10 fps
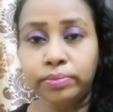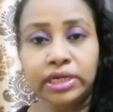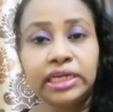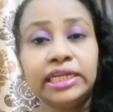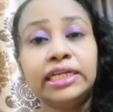
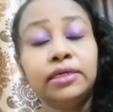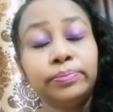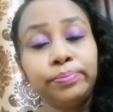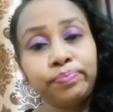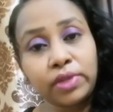but Ningle.
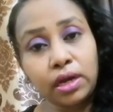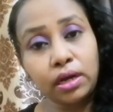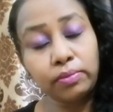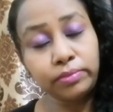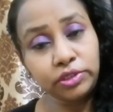
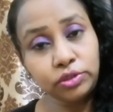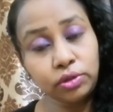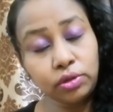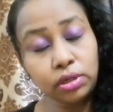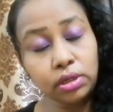Meesho
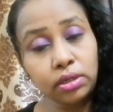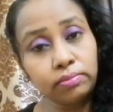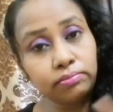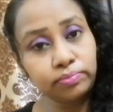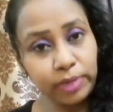uh,
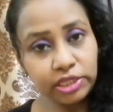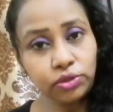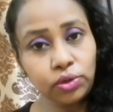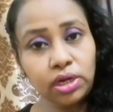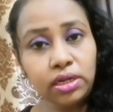Play
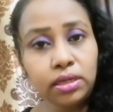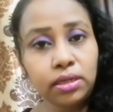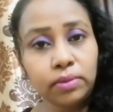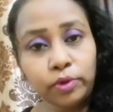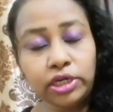Store
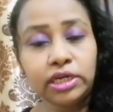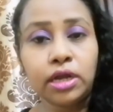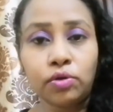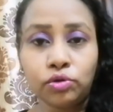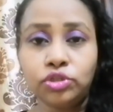only
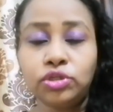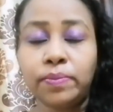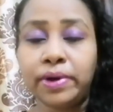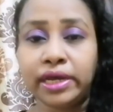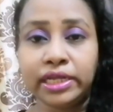download
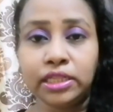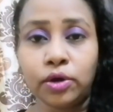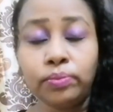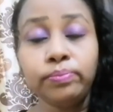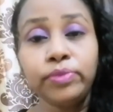chepa and
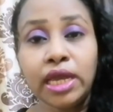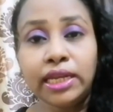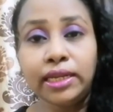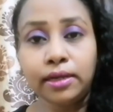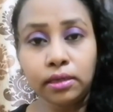down
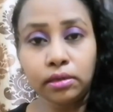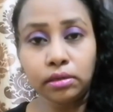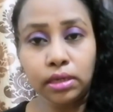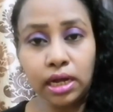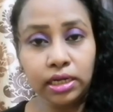Ningaku
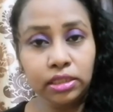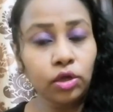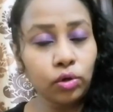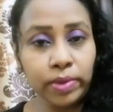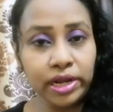
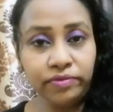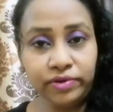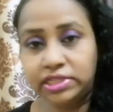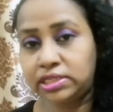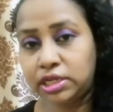Angantoro
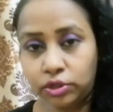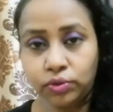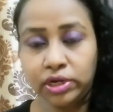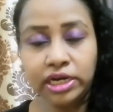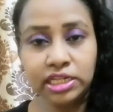benefits get
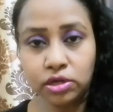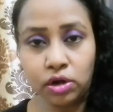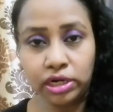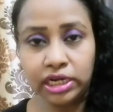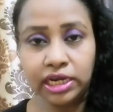to the
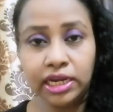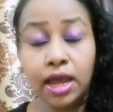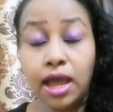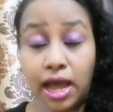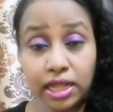discount kitty.
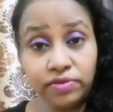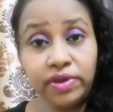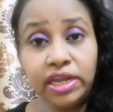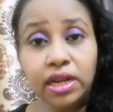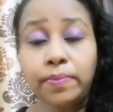Other
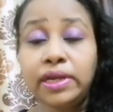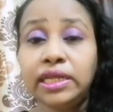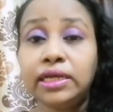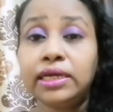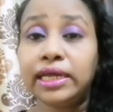Vena
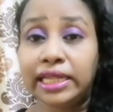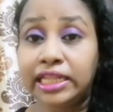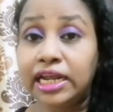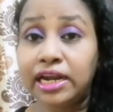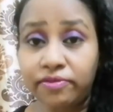Paninka and
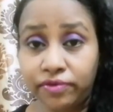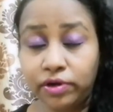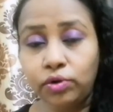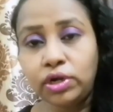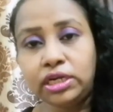the refer
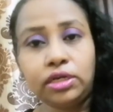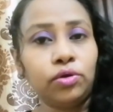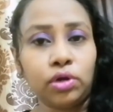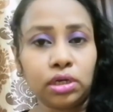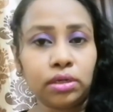code it to
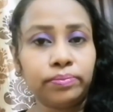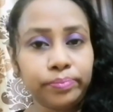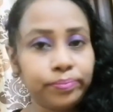Gorgana.